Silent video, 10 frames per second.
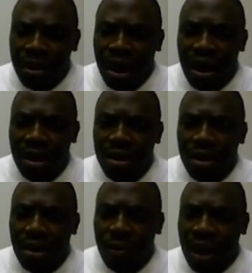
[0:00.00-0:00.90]
Okay?
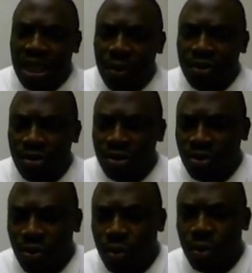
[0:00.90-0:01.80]
What they were taught in
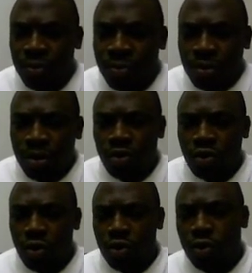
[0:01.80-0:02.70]
school.
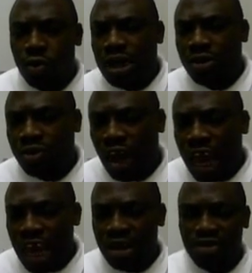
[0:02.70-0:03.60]
So you need to
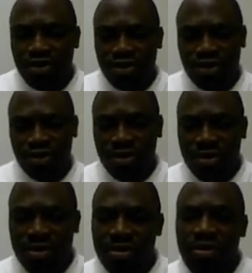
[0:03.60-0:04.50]
change
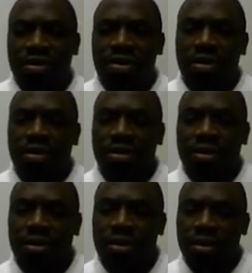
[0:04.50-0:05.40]

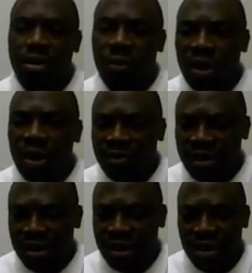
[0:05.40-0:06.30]
the way
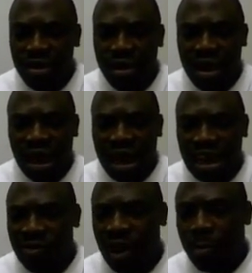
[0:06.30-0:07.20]
of thinking
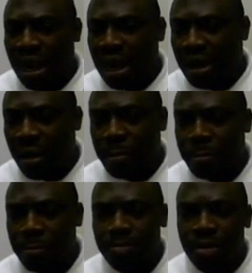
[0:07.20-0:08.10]
and develop another.
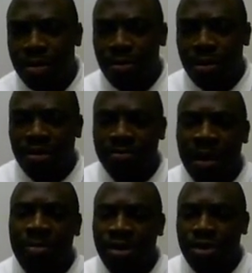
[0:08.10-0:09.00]
Because
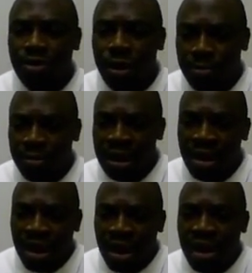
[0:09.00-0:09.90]
my mentor taught
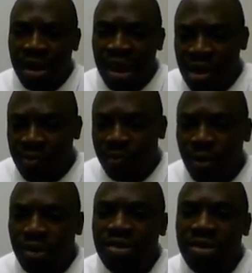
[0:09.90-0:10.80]
me,
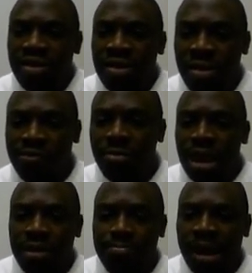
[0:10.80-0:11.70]
if your system of
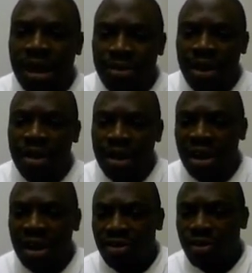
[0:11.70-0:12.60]
making money right
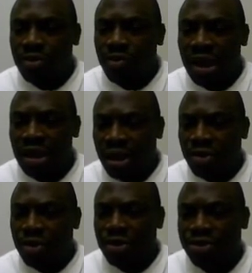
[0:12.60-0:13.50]
now is not working,
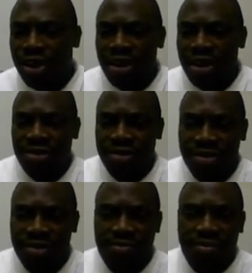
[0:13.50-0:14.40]
then you need to change it.